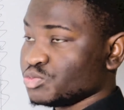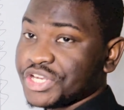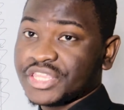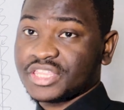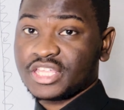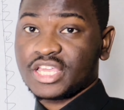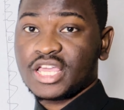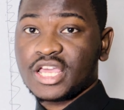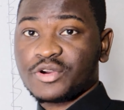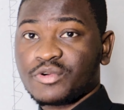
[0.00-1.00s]
with,
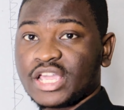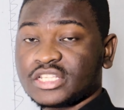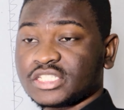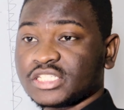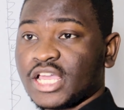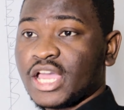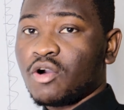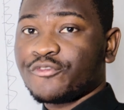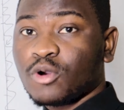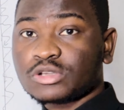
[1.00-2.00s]
right?
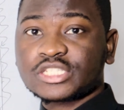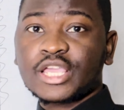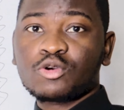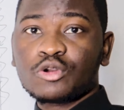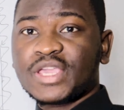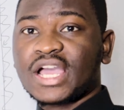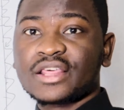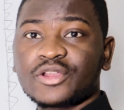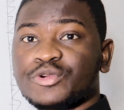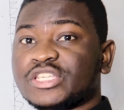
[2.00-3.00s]
Of course, there could be
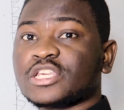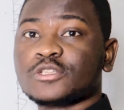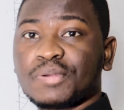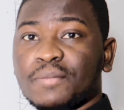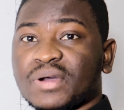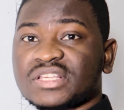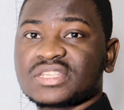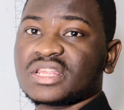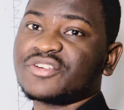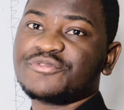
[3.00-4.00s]
other research papers
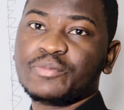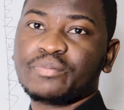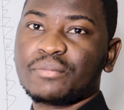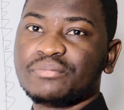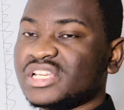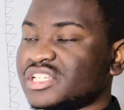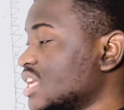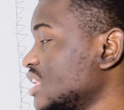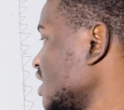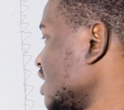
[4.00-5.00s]
that have been published
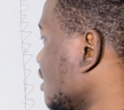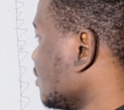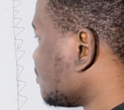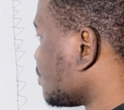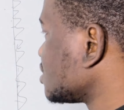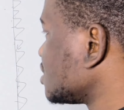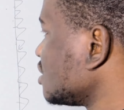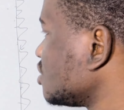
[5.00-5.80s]
and they have brought in